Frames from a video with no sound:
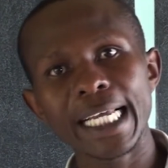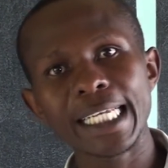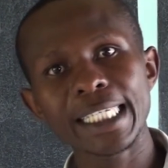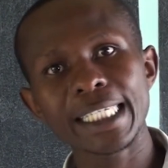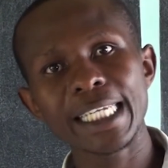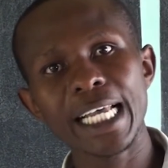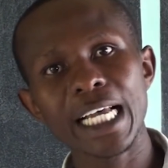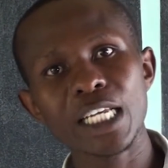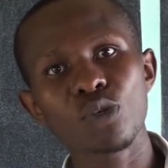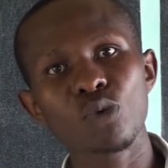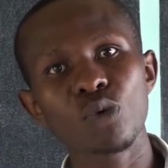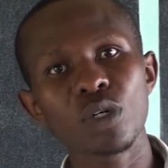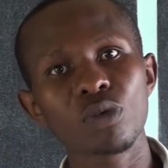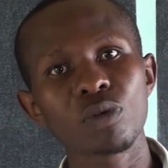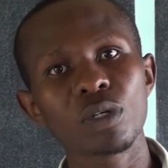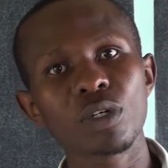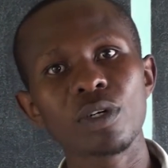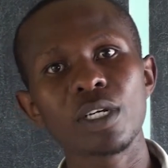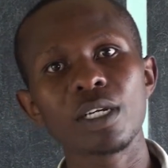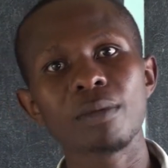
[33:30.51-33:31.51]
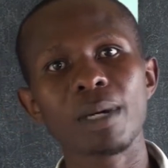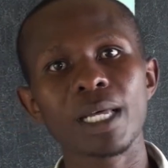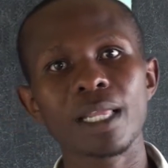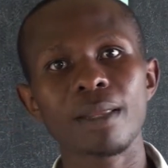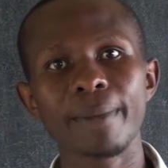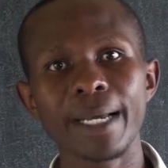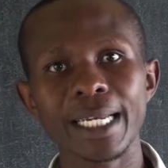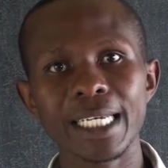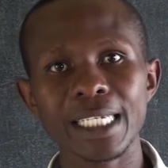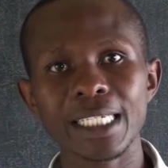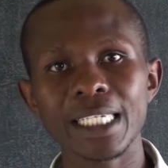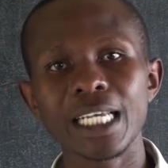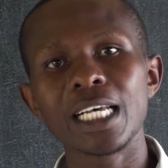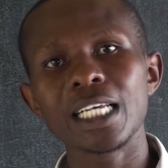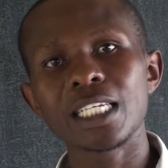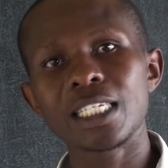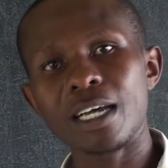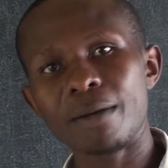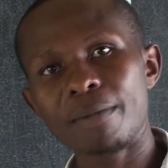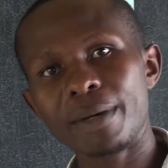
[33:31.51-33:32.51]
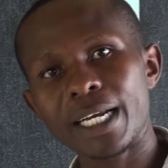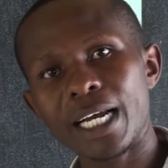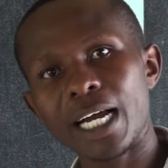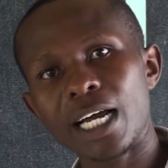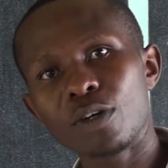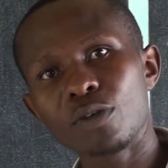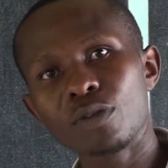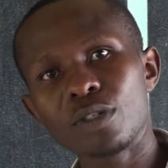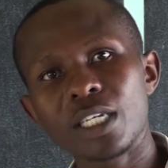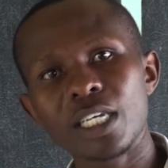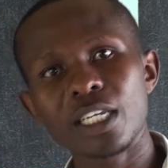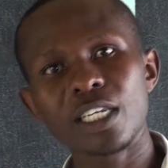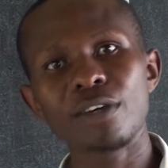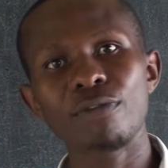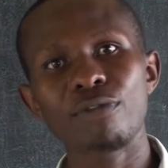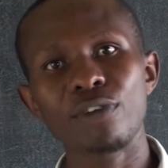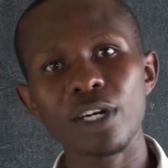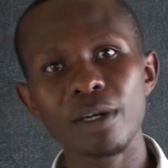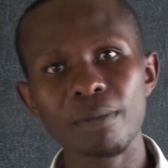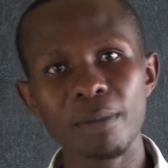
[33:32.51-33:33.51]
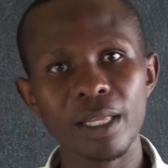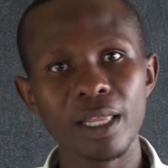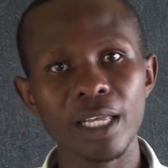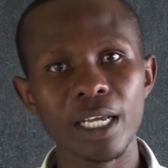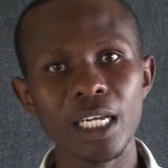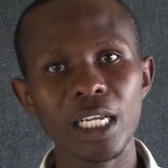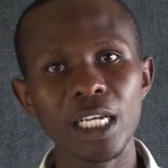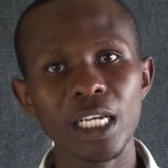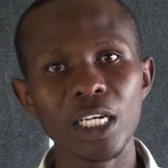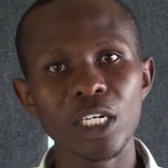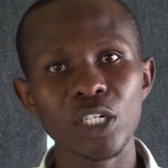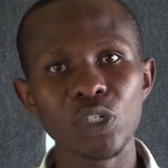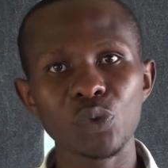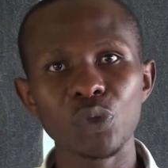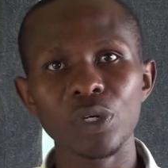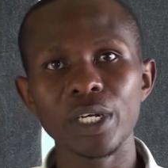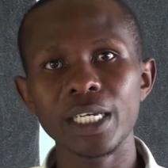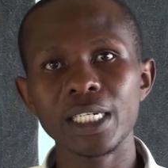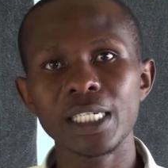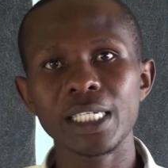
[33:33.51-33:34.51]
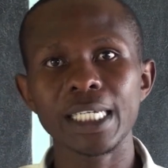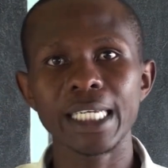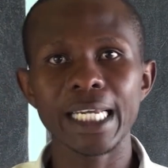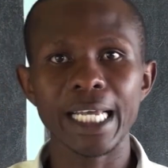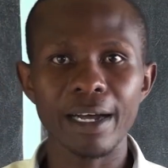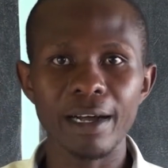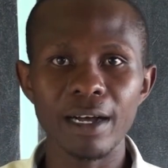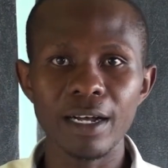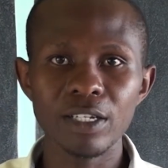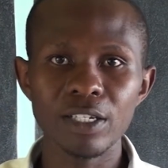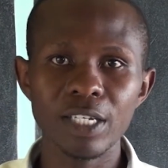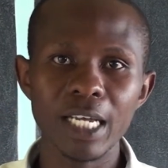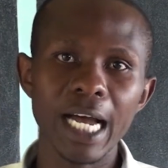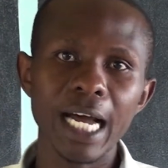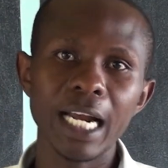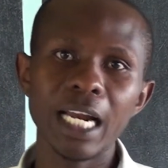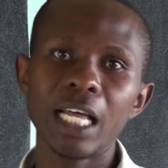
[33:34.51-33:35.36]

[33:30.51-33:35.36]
It's just what we do in mathematics. Somebody can use a different method to get the answer,